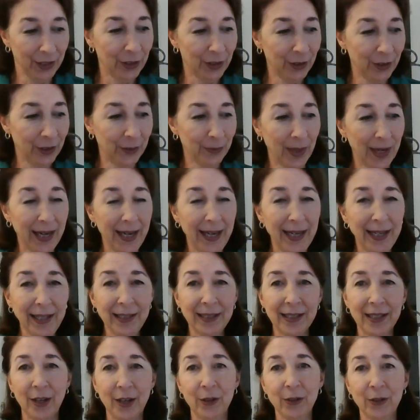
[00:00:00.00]
So in my
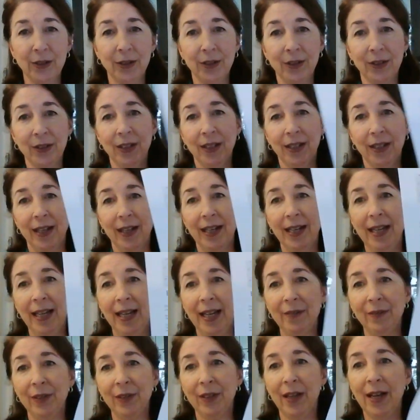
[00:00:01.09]
handout, I
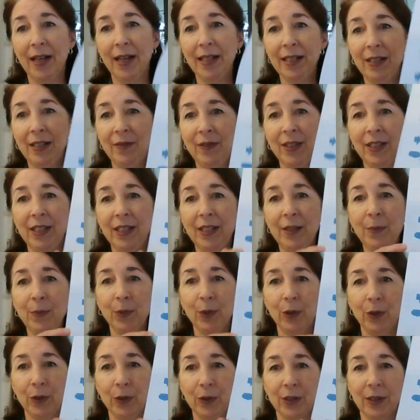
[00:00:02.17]
have lots of
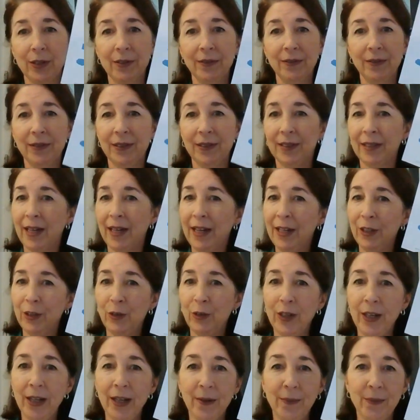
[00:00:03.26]
symbols,
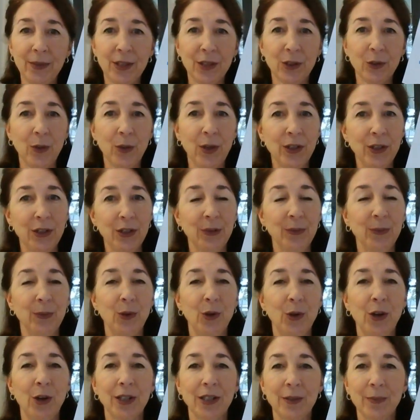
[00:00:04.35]
diagrams, question
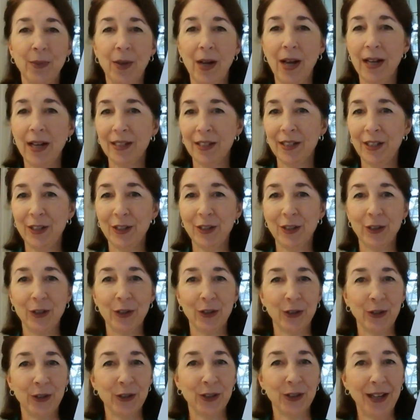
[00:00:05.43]
marks, boxes,
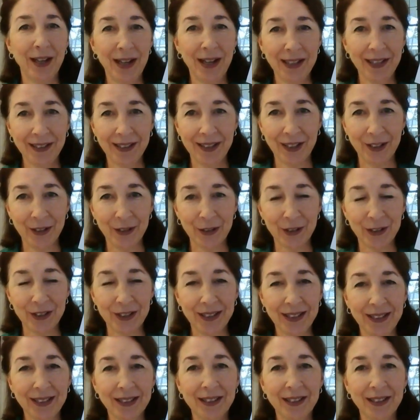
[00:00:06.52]
circles, highlighters,